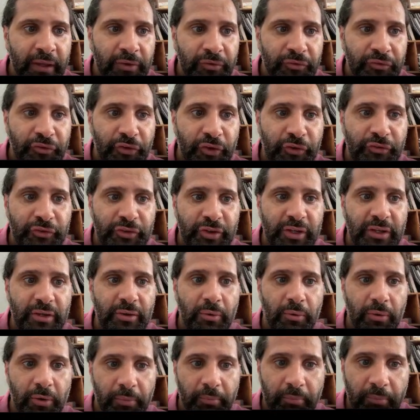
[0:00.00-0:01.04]
15
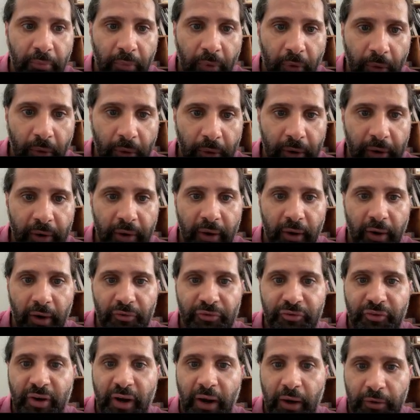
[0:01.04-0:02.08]
or more
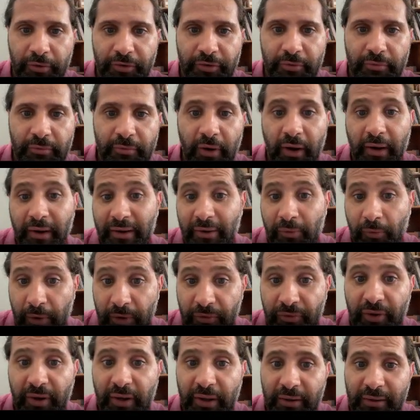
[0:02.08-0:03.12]
of calcium,
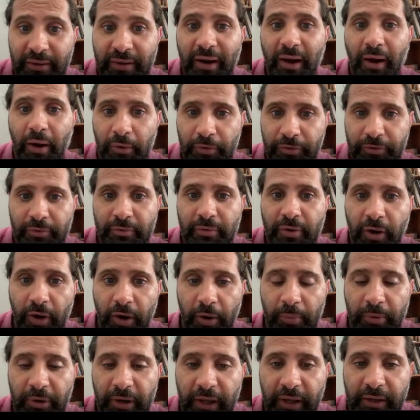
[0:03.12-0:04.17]
equivalent calcium
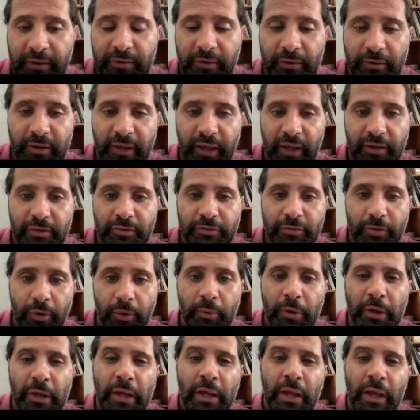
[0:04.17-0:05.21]
carbonate. Okay, so
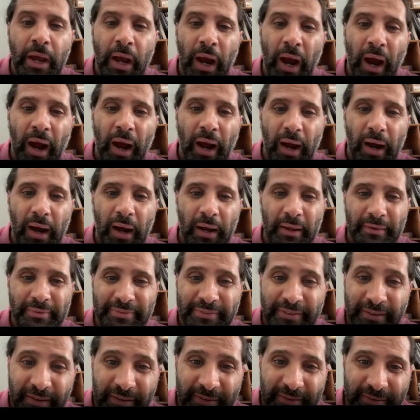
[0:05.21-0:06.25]

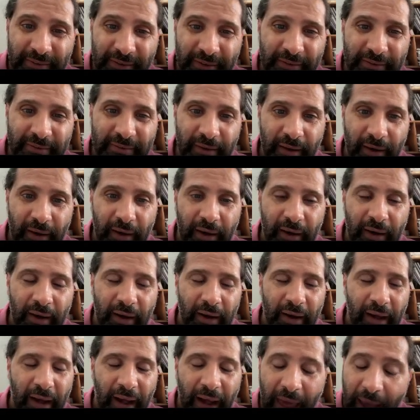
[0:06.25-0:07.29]
this is a
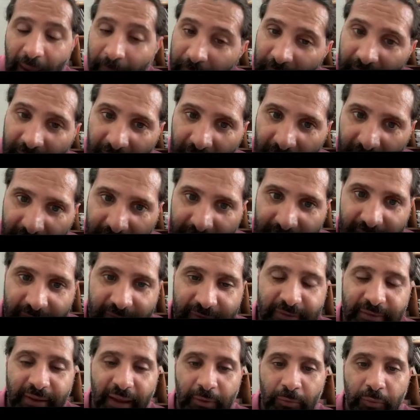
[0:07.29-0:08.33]
lab analysis
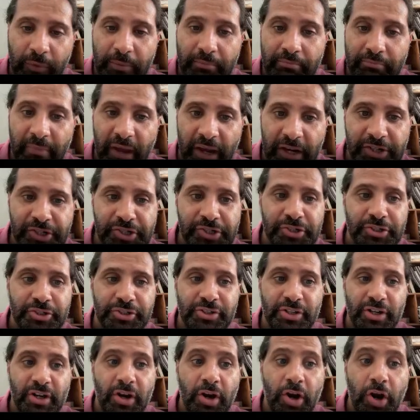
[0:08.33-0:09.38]
that we measure
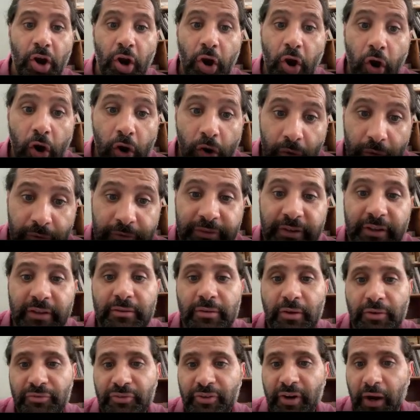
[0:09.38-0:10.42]
the content
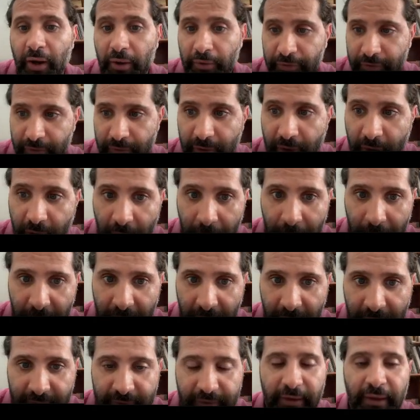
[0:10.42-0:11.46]
of calcium
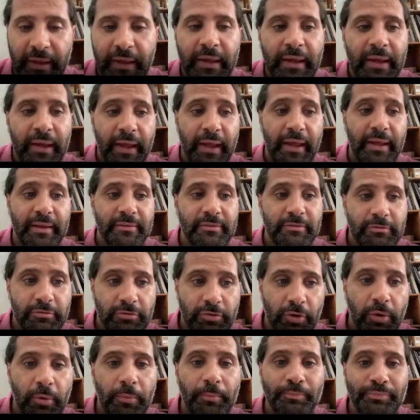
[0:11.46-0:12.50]
carbonate. And
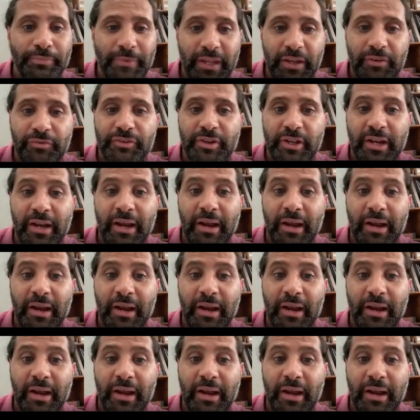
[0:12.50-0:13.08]
so if the